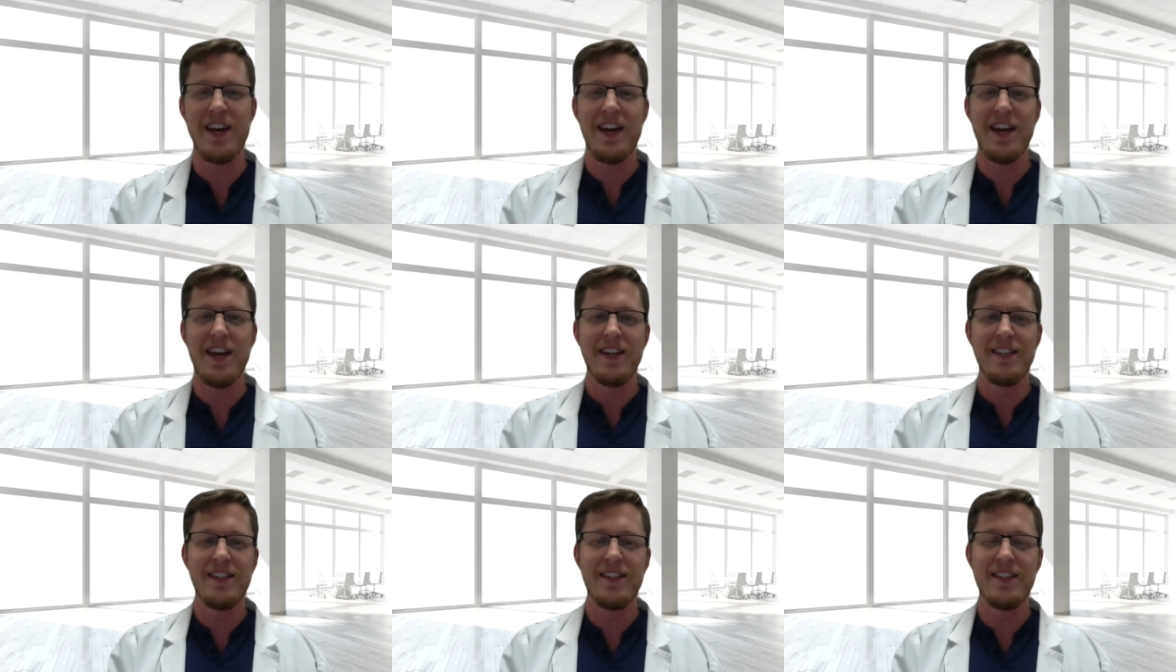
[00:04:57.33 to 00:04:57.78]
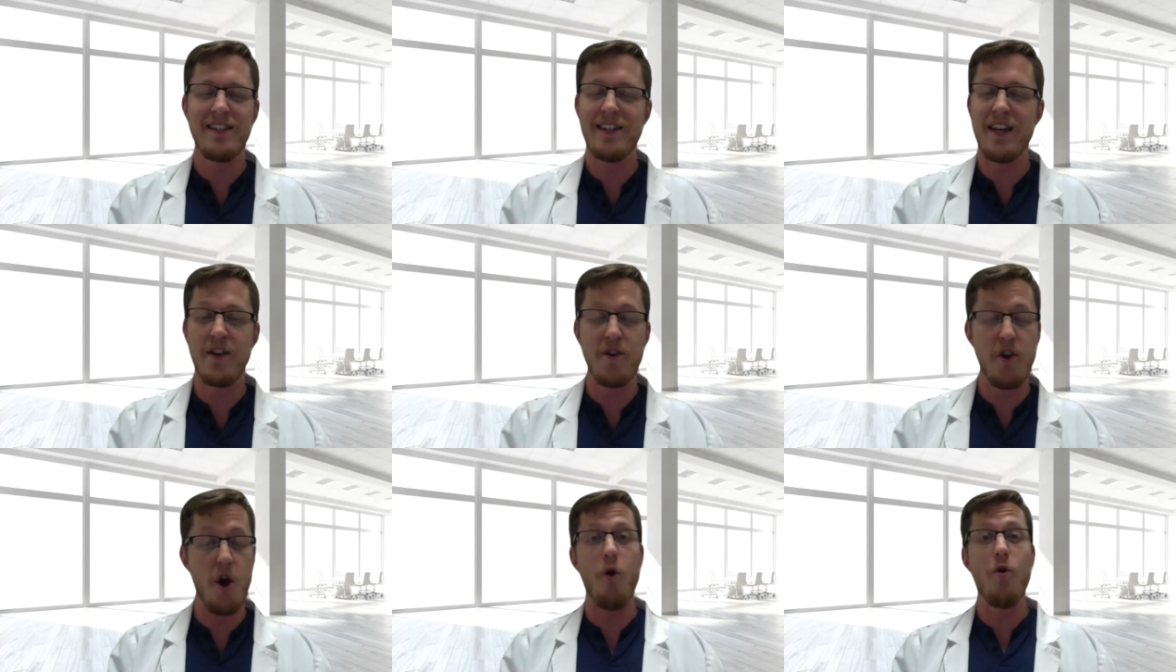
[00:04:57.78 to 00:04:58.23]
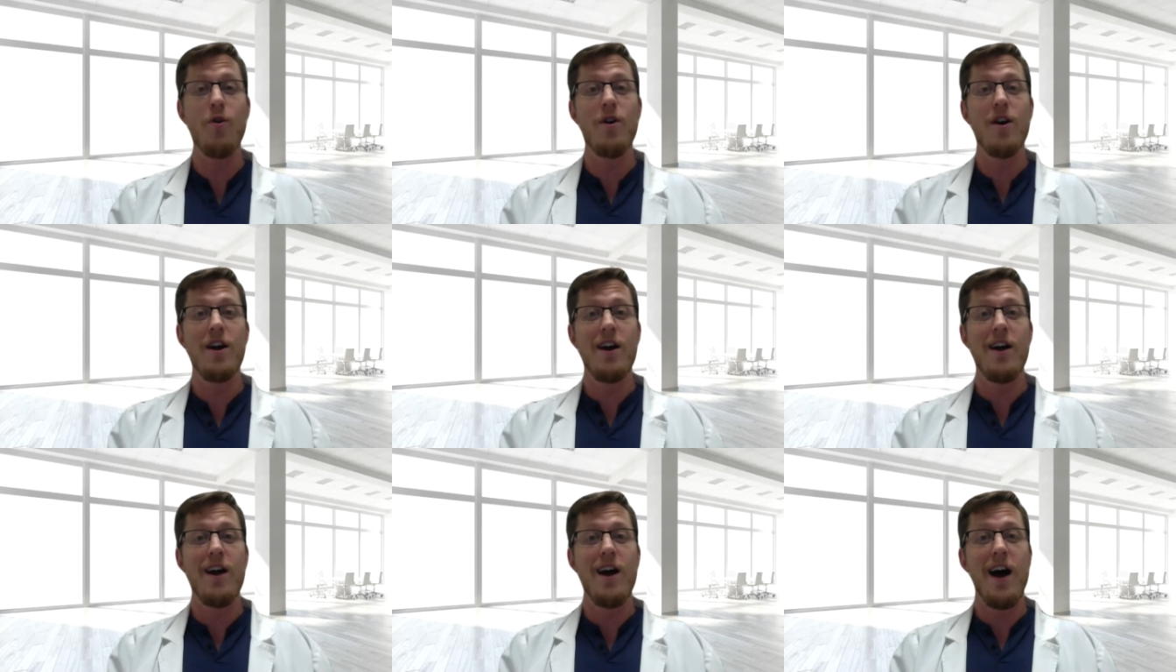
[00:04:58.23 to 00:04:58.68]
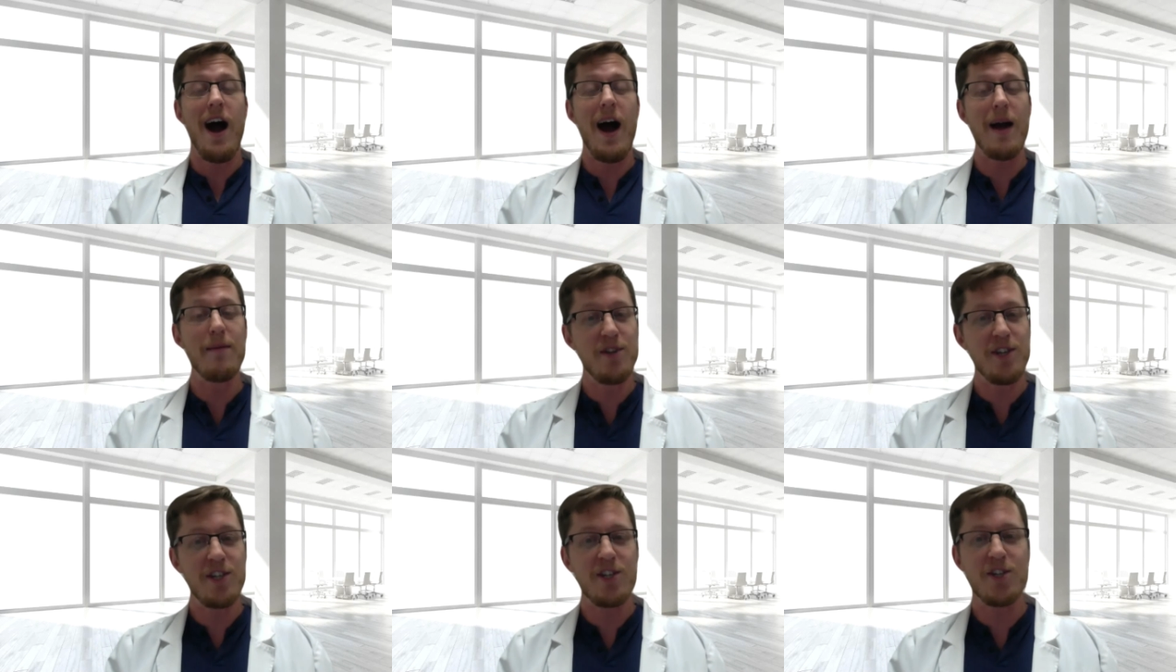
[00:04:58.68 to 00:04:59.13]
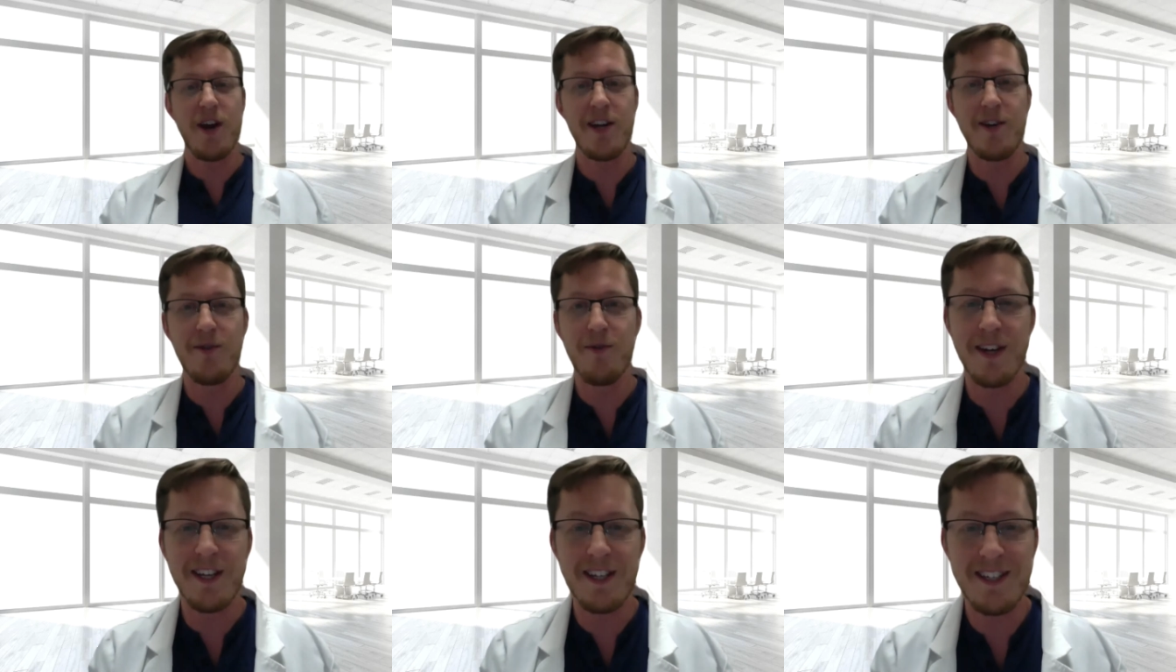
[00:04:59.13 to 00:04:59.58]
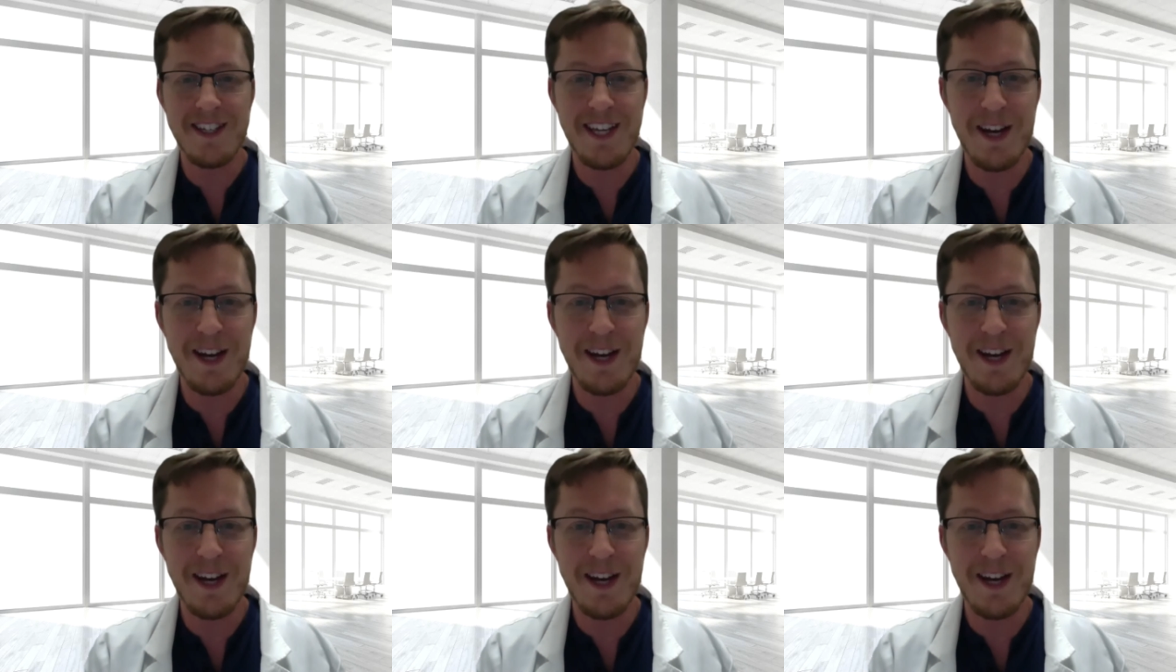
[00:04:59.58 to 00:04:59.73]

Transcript: just say, no, I'm just trying to